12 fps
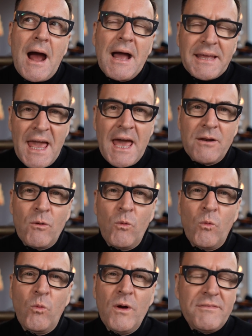again,
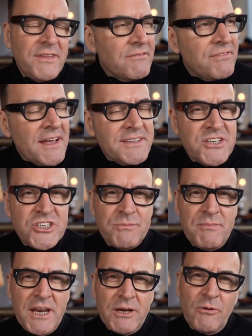we have the advantage
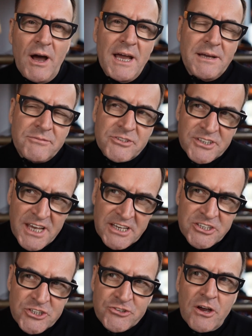in many ways.
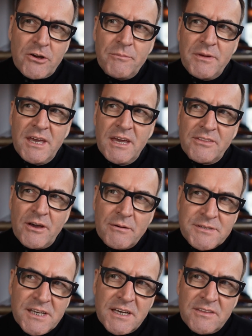Again, just check with me here, though. I
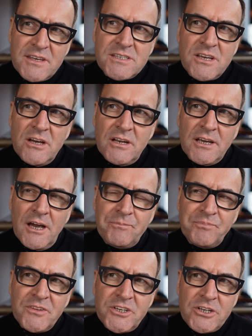was thinking this earlier.
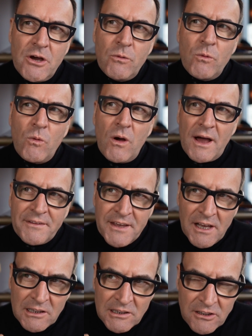Do you know, I
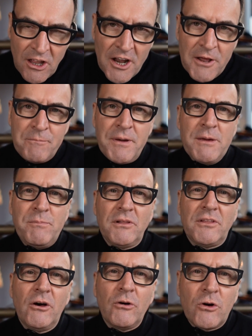think a lot of
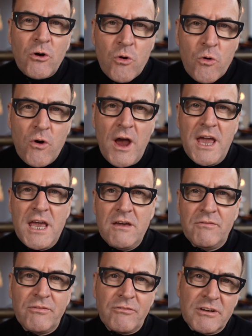people, though,
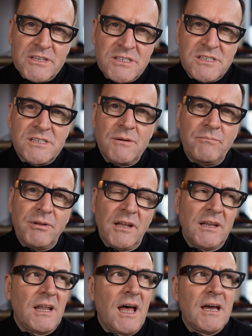crave for a
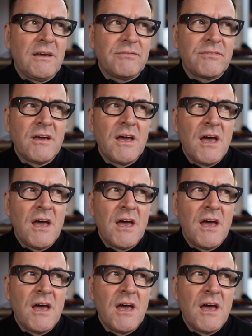simpler life.